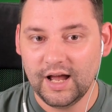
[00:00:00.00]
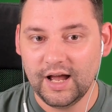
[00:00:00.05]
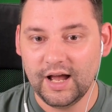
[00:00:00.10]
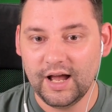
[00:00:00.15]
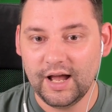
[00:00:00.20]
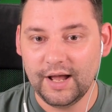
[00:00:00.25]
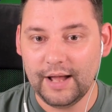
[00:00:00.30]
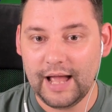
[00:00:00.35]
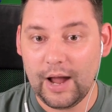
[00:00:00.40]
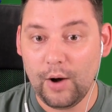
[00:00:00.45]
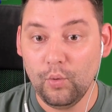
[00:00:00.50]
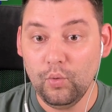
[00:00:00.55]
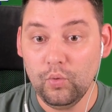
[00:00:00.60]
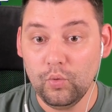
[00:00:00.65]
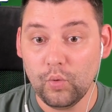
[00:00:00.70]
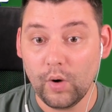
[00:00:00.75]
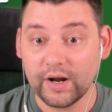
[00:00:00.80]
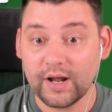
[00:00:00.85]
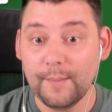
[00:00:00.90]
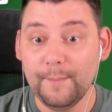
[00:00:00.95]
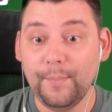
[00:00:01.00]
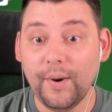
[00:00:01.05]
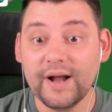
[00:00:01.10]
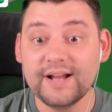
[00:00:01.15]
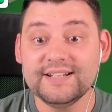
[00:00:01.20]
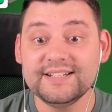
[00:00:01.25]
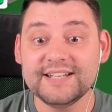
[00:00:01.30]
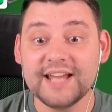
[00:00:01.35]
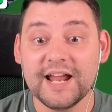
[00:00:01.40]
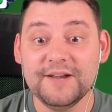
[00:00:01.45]
Uh, ooh, I can
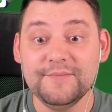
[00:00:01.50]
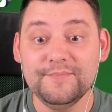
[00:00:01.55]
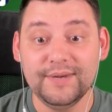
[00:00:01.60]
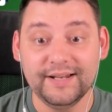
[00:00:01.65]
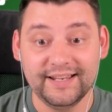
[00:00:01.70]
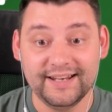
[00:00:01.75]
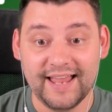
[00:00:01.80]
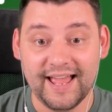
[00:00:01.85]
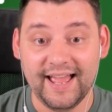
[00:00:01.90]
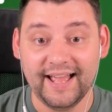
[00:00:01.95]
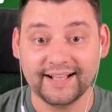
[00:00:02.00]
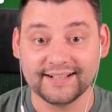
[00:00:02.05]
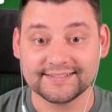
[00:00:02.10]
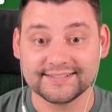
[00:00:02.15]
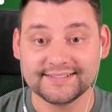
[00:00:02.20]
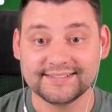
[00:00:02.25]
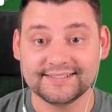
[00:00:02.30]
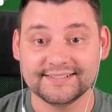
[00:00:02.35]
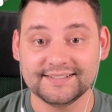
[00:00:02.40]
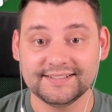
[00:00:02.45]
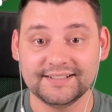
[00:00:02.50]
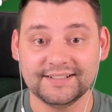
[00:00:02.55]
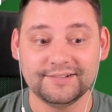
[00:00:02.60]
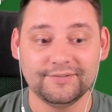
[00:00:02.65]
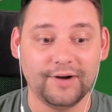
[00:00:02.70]
buy 10 million eggs.